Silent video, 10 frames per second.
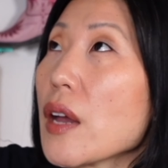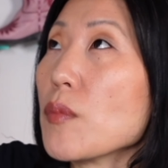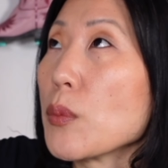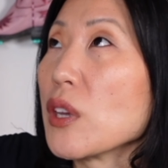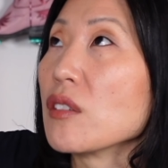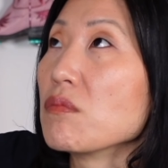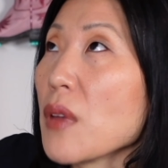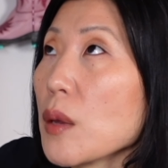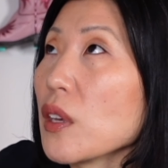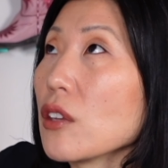
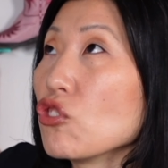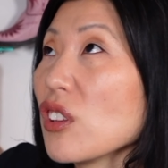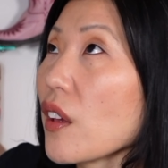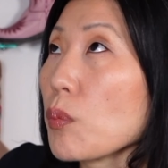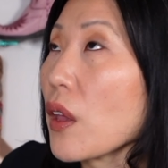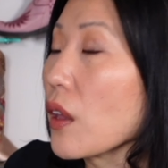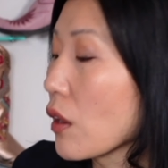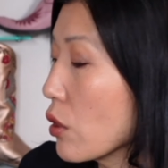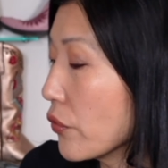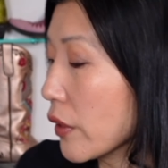Maybe. And she likes pink,
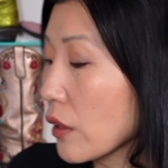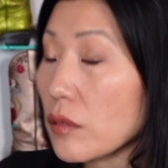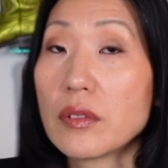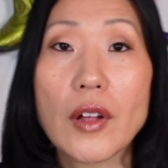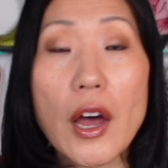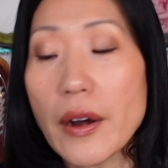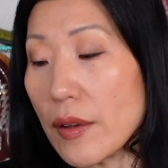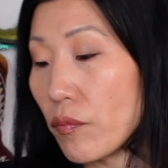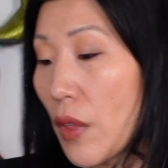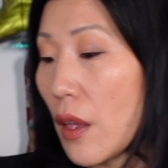hopefully. All right.